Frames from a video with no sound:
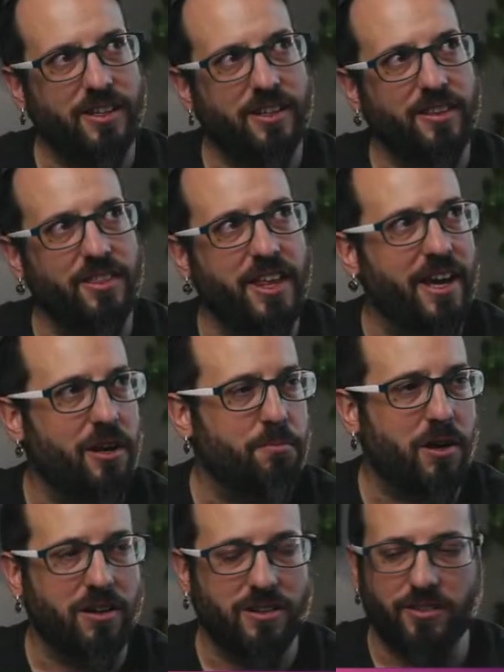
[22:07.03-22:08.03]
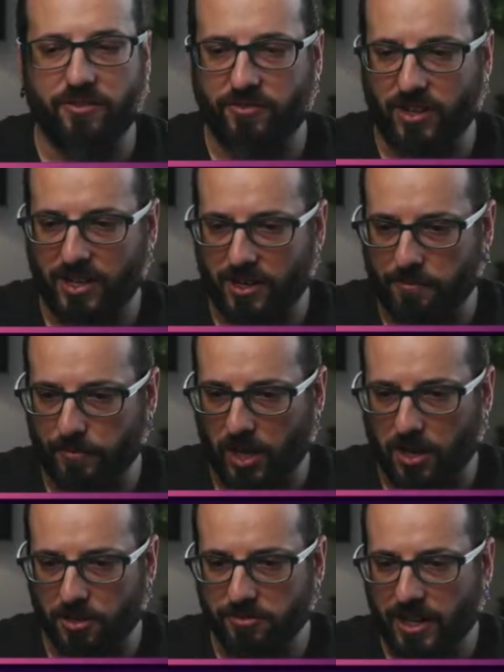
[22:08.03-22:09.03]
that are part of
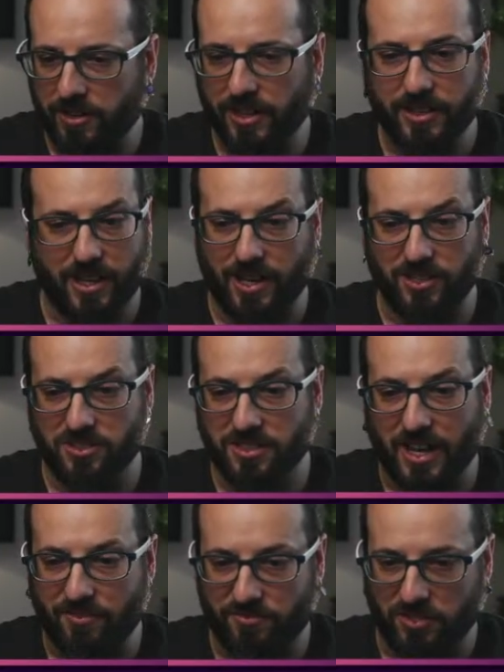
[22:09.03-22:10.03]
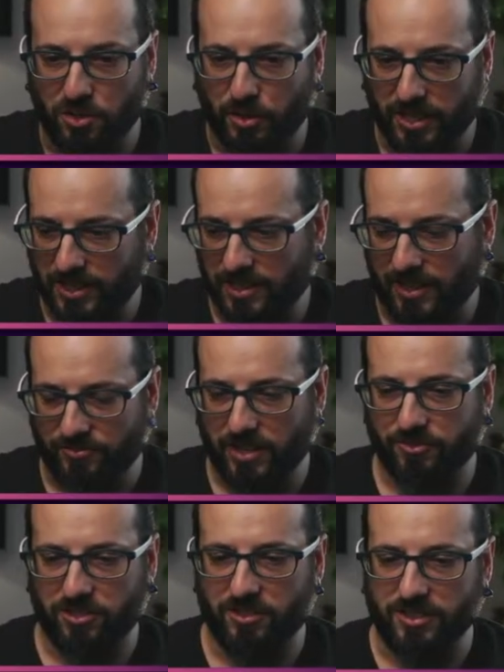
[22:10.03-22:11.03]
auto routing that I just have no idea. I've
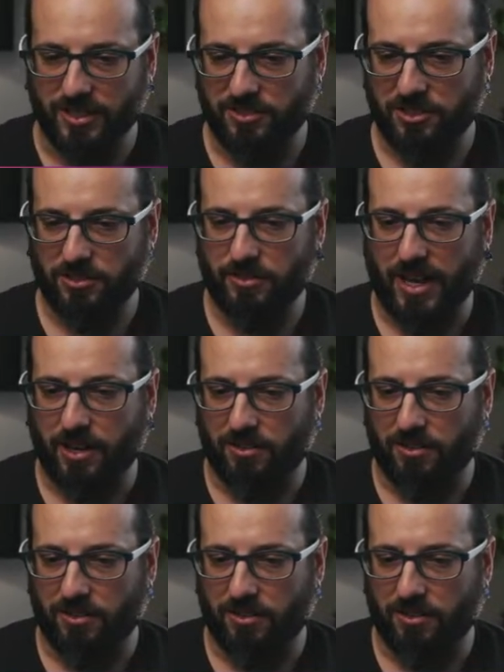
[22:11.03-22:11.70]
never looked into how